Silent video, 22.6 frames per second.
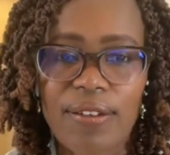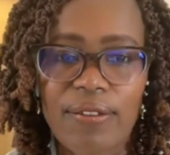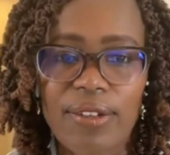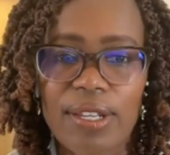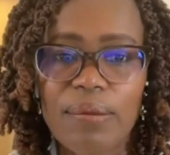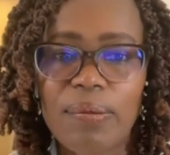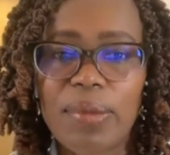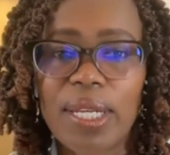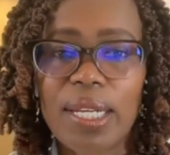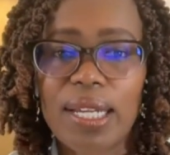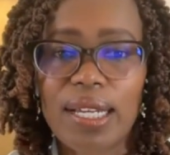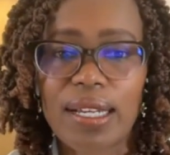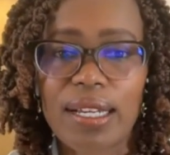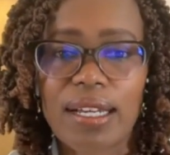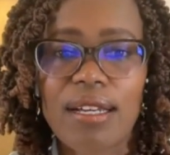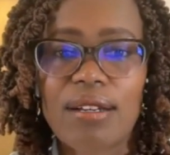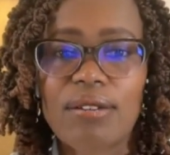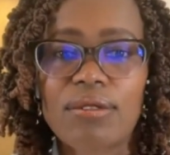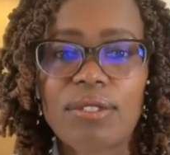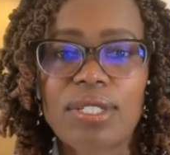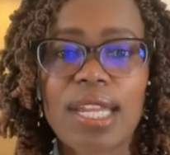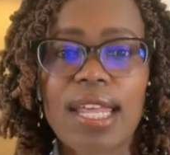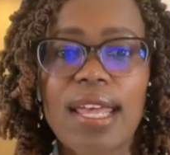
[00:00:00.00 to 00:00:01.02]
email
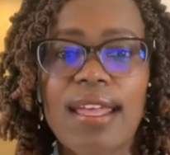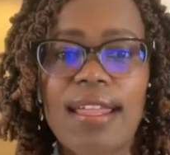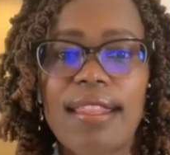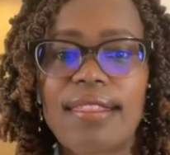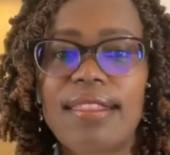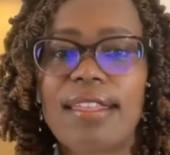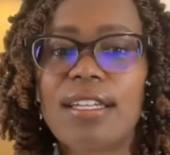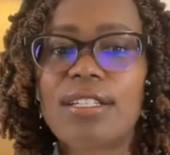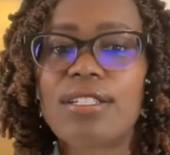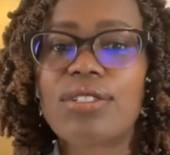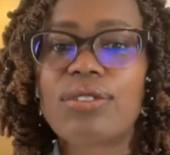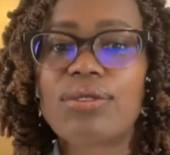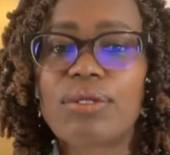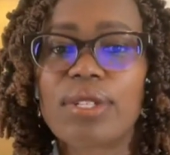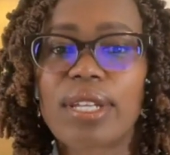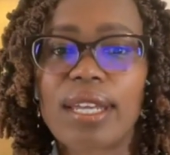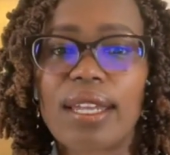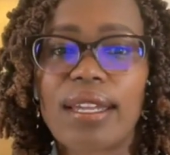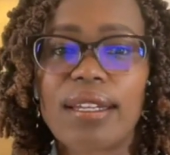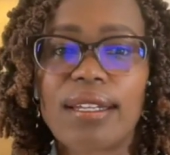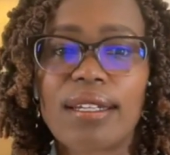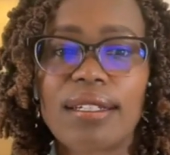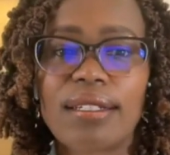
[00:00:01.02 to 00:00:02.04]
account that you
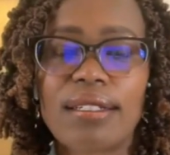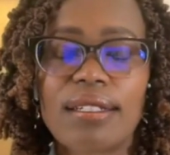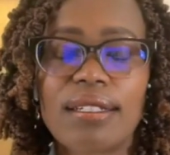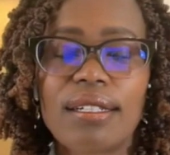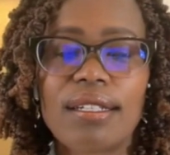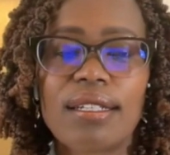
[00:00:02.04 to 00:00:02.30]
can,